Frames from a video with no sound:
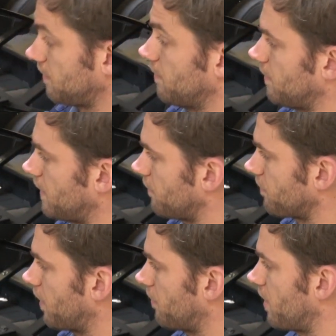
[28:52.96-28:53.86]
well,
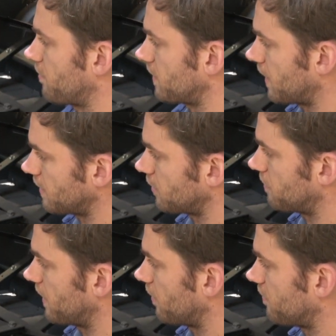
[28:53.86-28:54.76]
apart from getting this
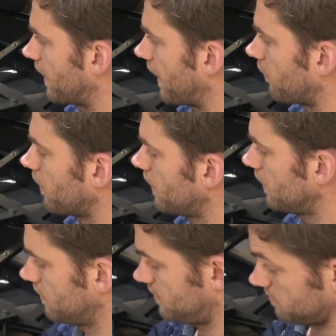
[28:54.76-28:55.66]
bit off now,
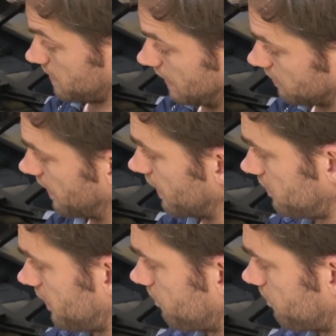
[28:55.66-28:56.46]
which is my next task,